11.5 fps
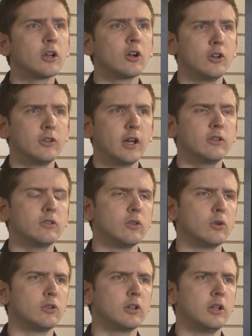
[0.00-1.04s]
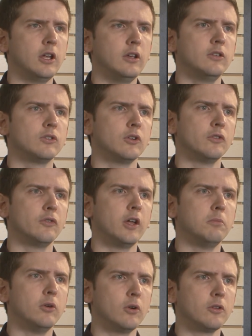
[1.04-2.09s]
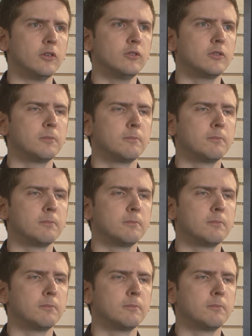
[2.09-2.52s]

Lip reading: contact your local Canadian Certified Pedorthist.